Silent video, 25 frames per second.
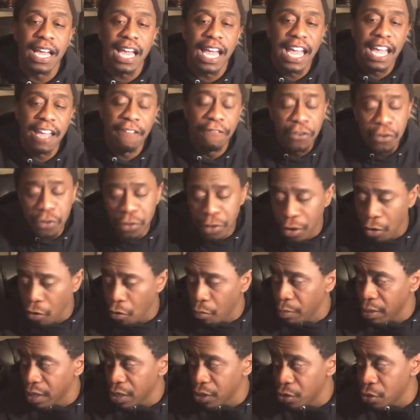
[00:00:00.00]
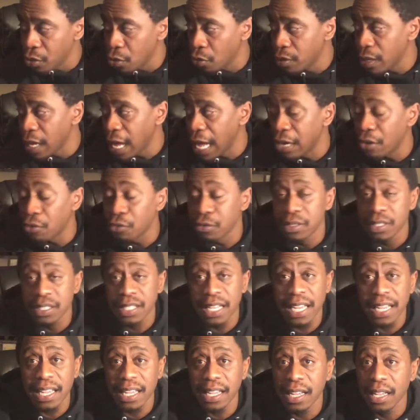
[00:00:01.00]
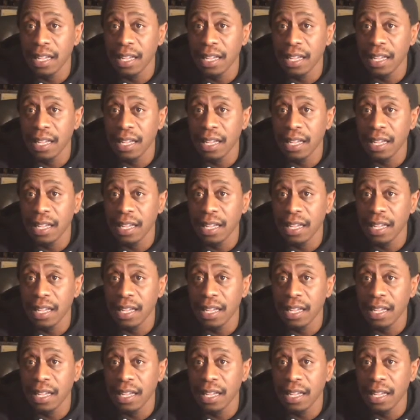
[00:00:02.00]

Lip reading: If you know me, you know that I don't say